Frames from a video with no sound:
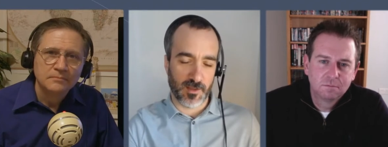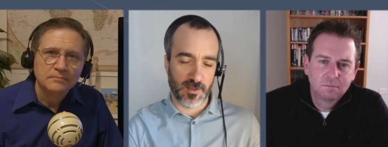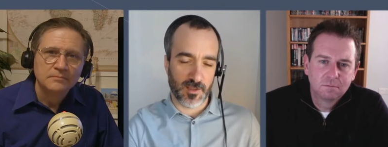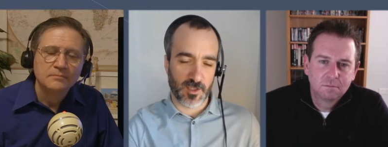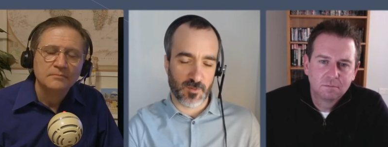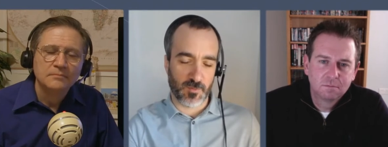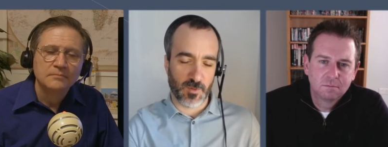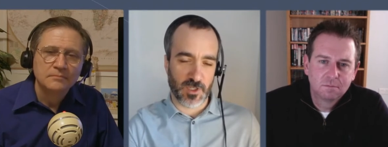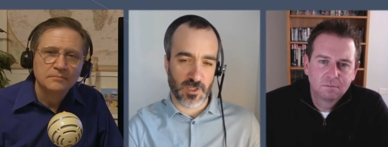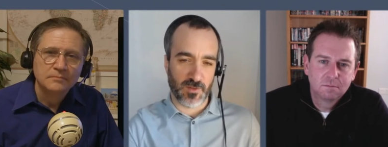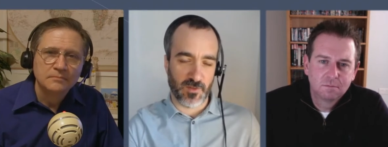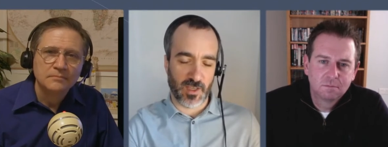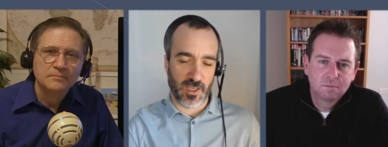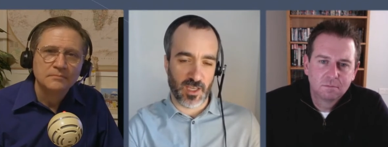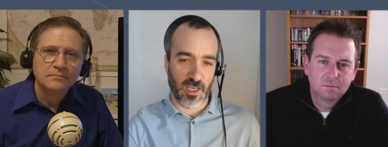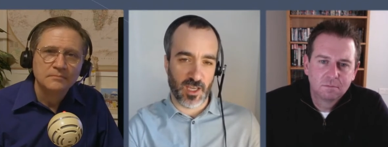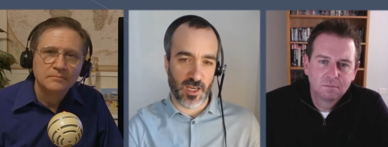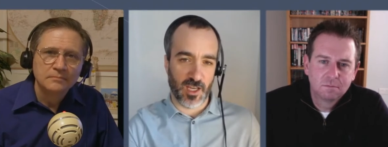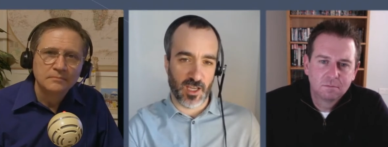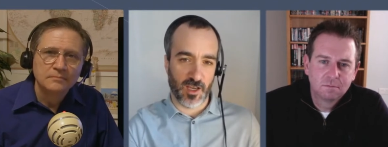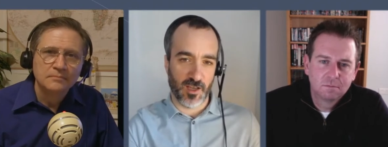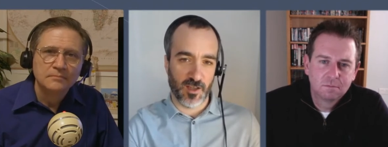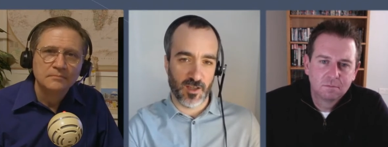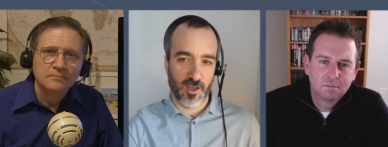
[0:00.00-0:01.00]
Speaker 1: specific
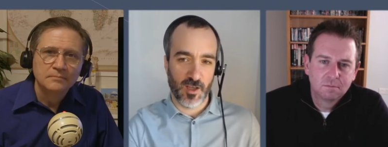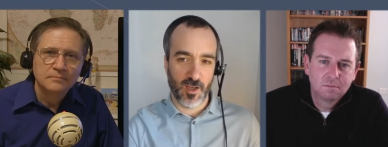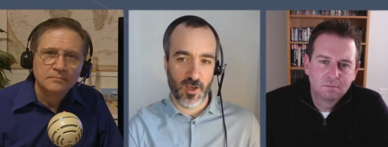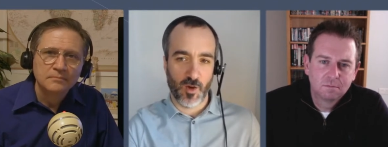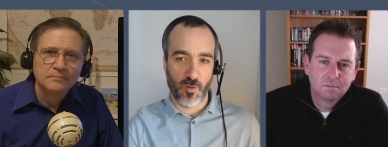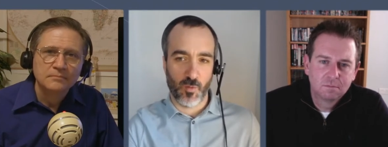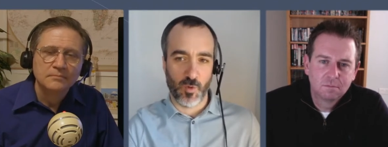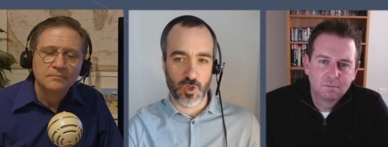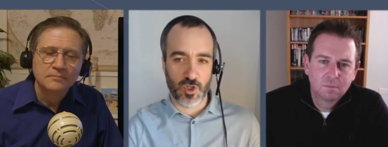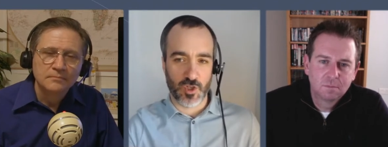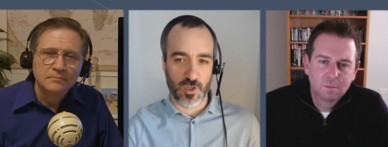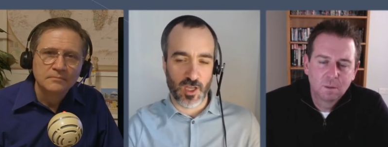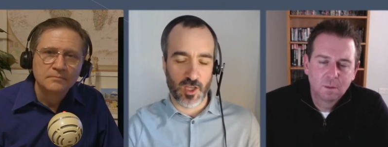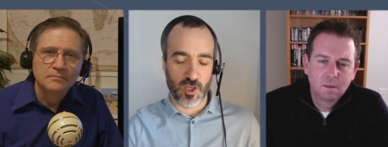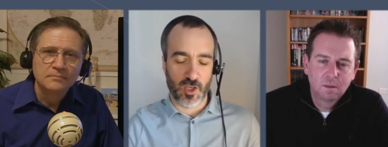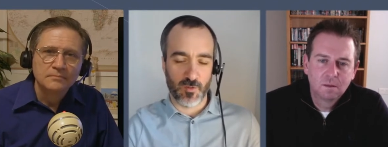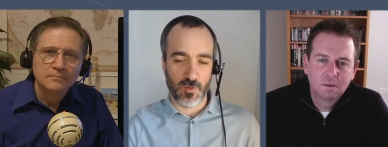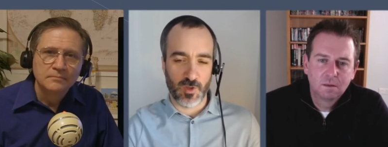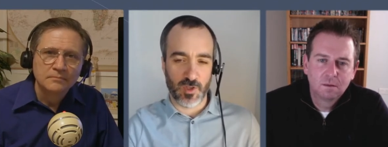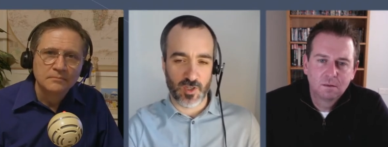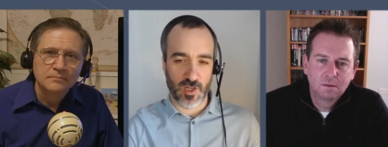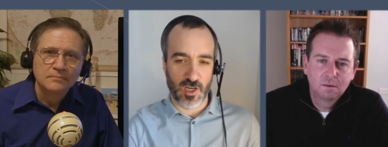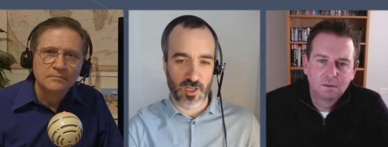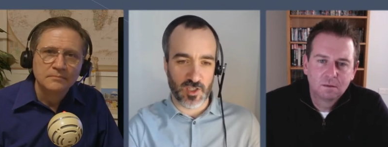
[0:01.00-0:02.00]
area, which then
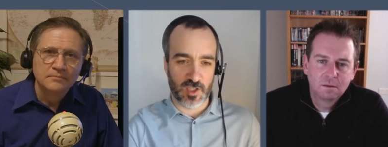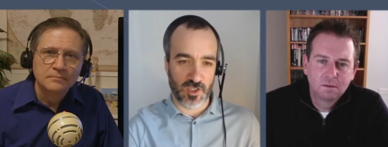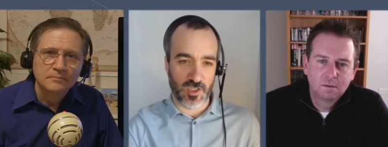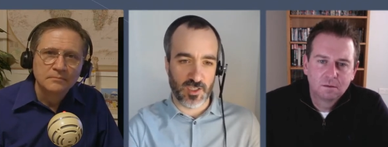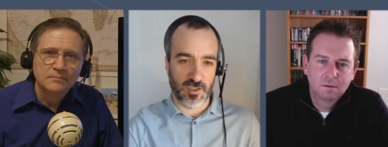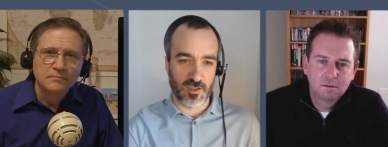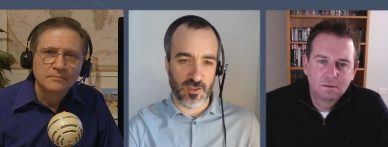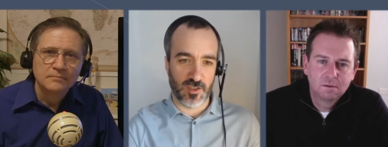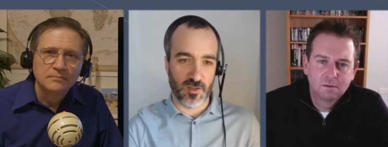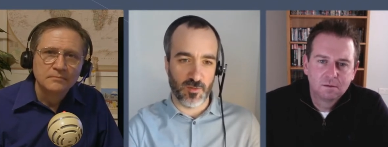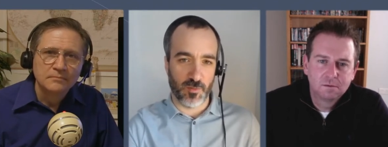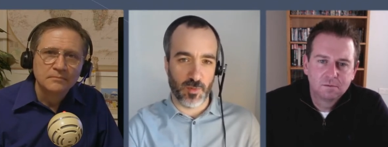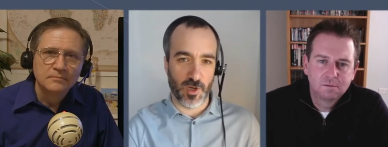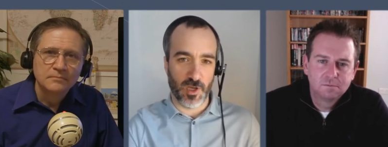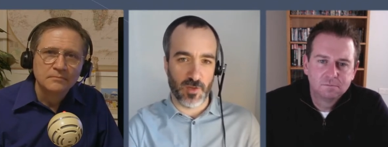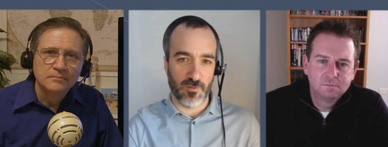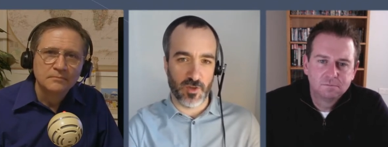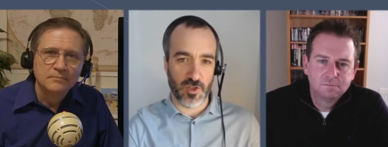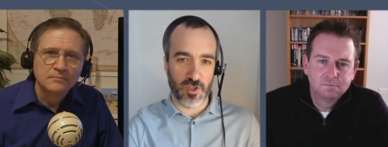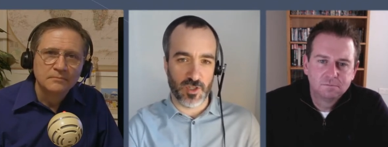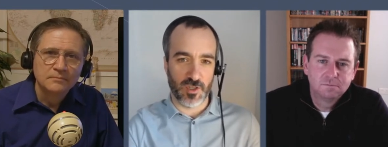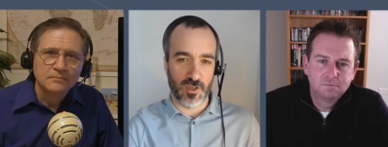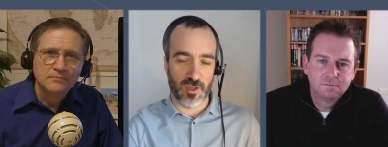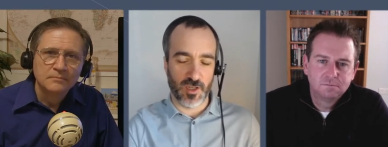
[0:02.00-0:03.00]
could be translated into PI
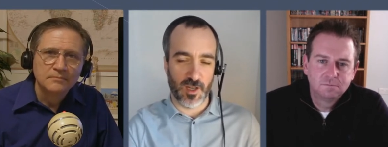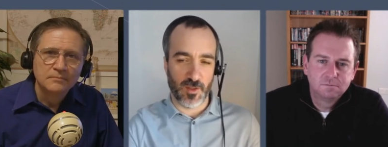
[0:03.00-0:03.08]
Vision.